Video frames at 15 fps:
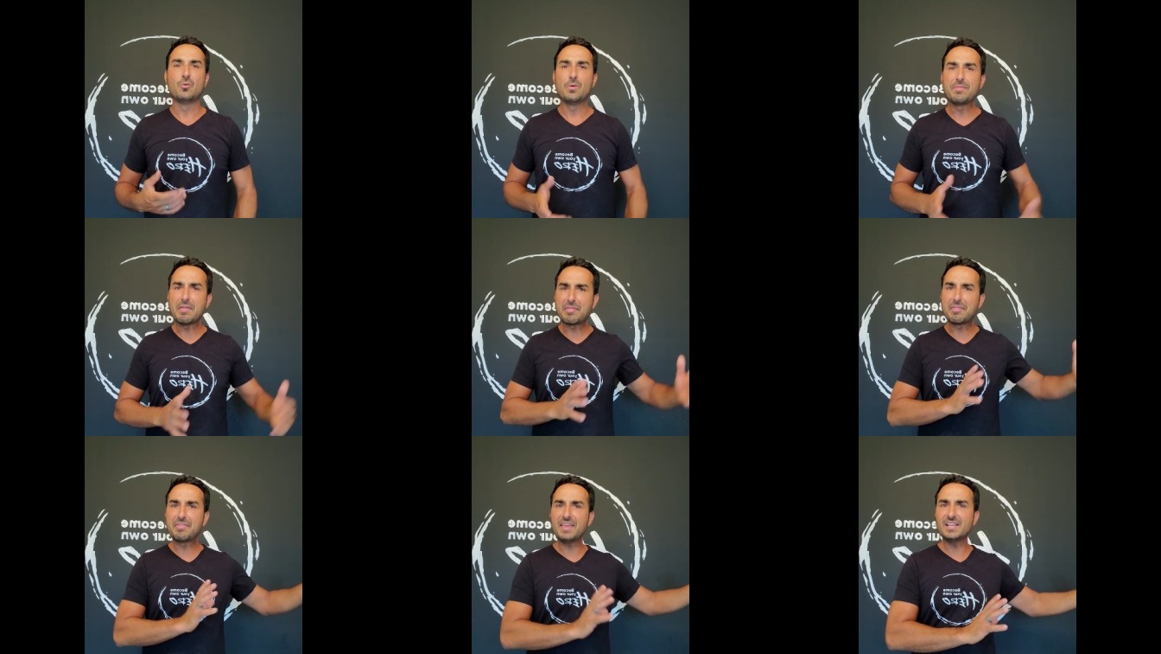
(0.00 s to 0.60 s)
with
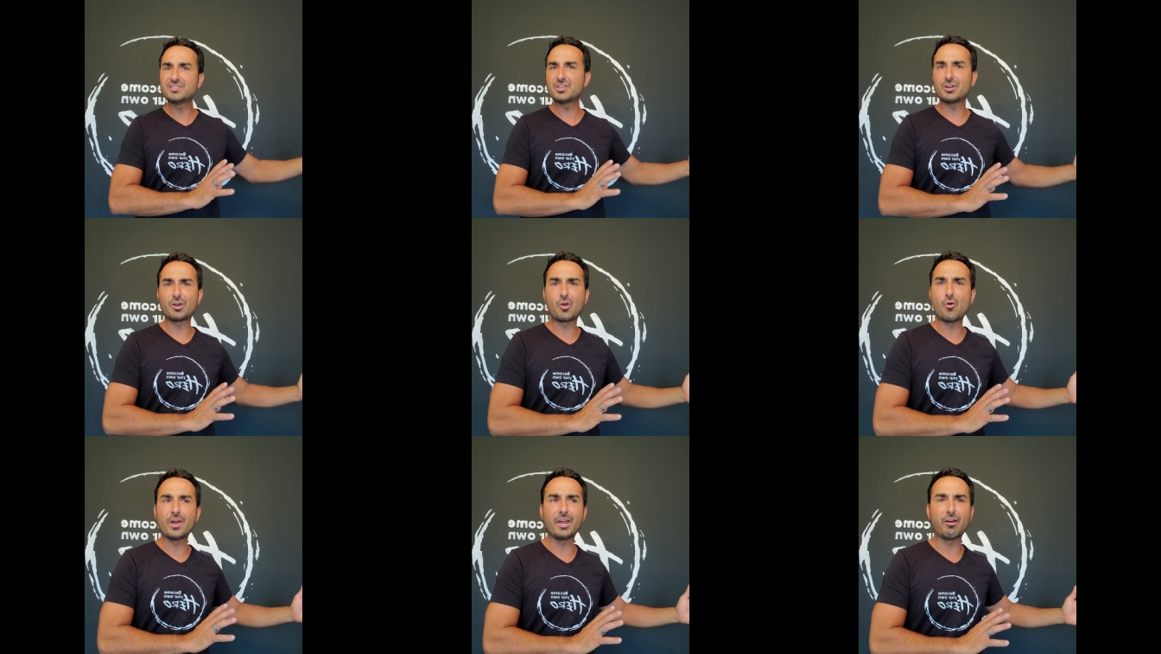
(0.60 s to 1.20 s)
the things that are
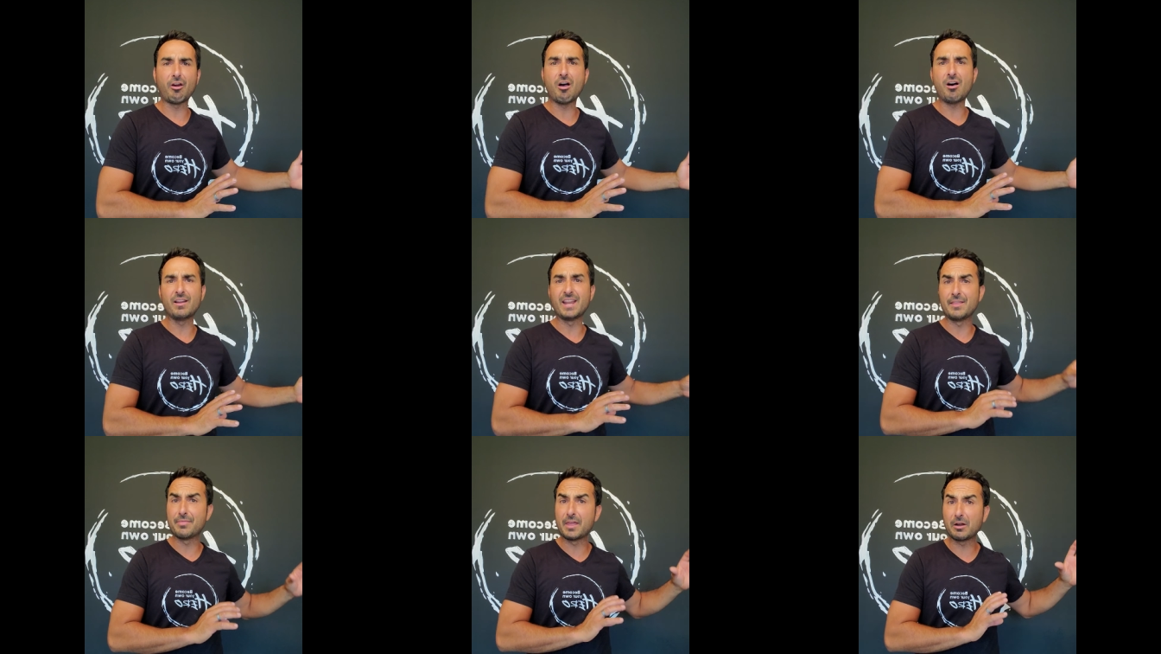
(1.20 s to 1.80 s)
going
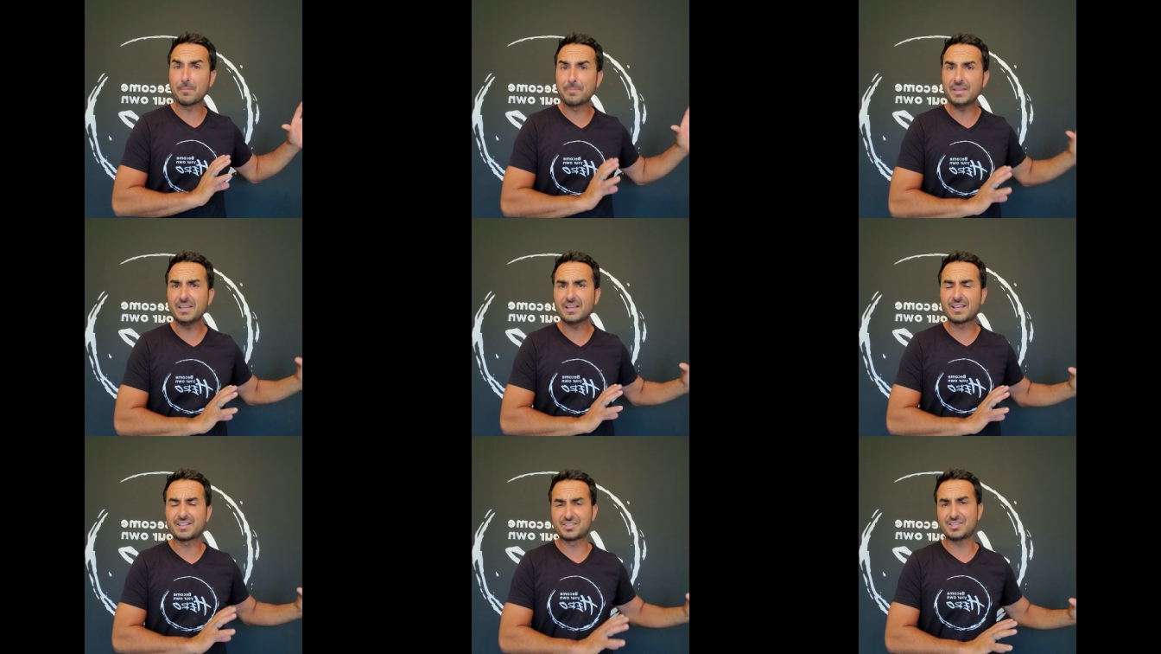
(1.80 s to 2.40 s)
on and that are
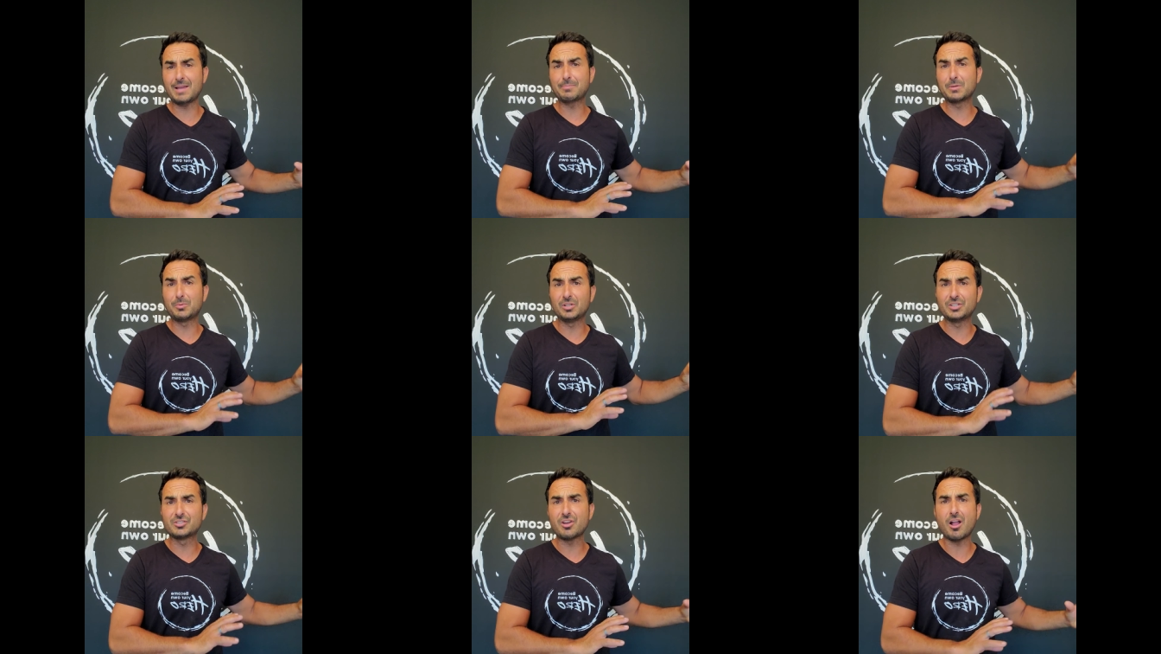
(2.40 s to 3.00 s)
being
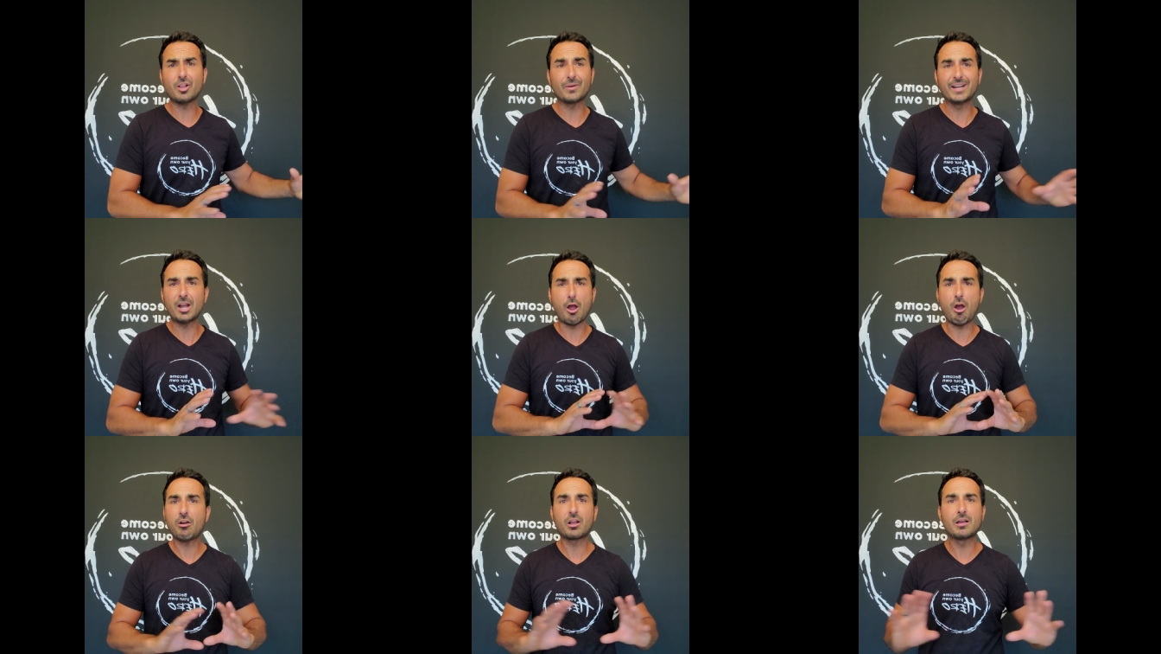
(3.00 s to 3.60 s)
acceptable and
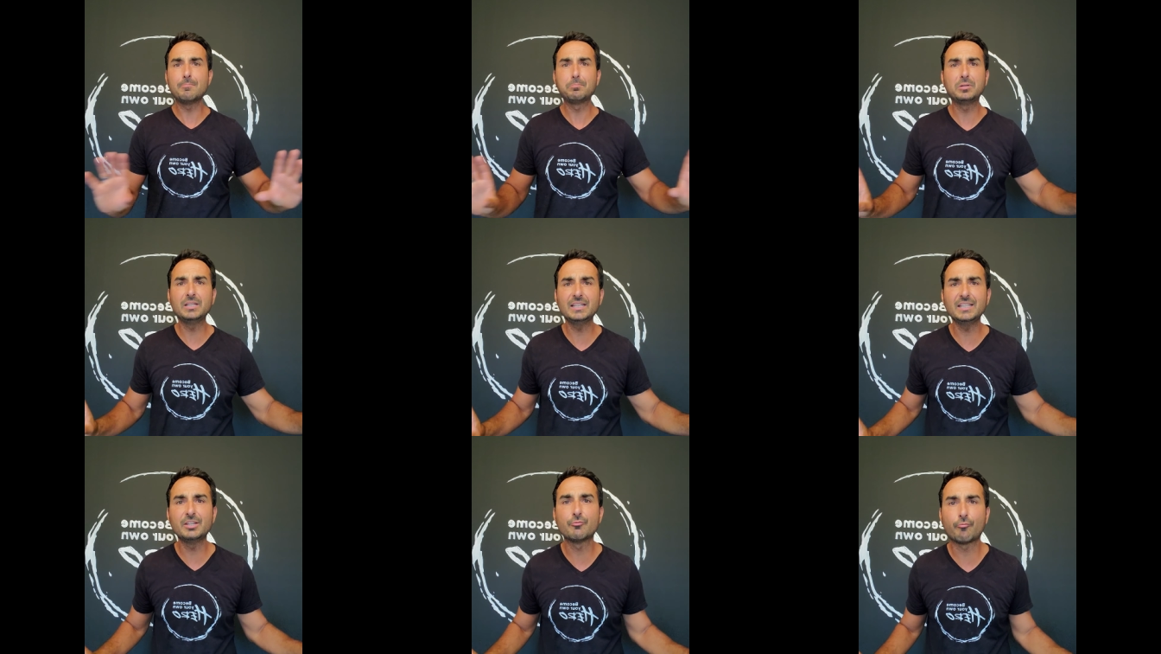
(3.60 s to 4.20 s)
tolerated are
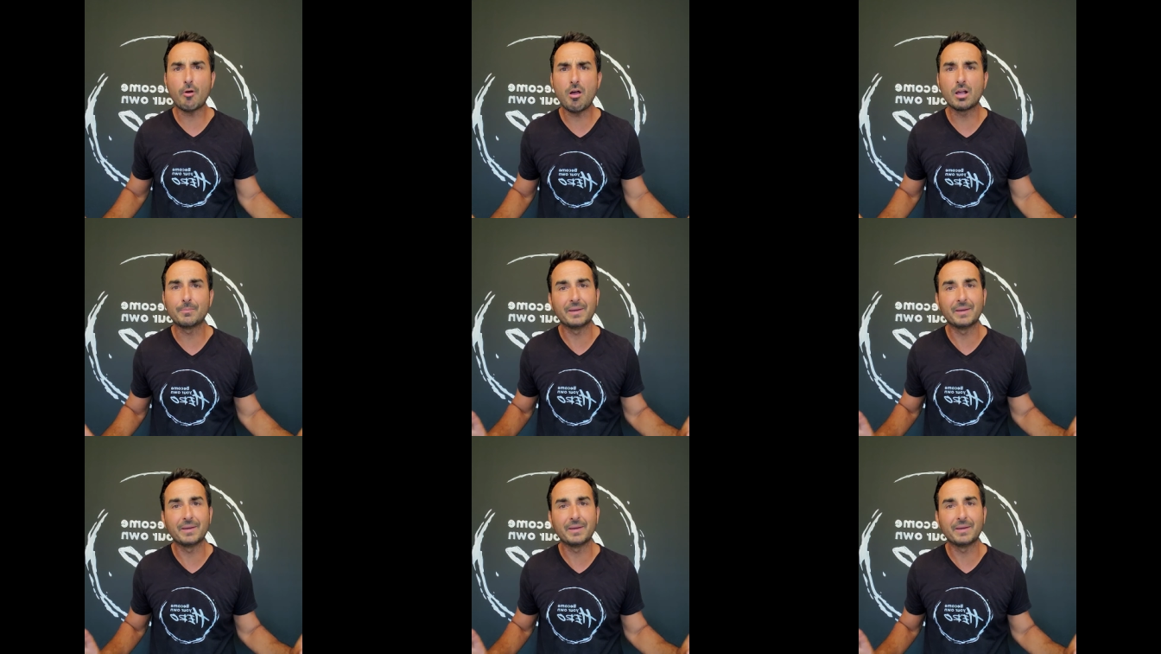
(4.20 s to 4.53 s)
completely wrong.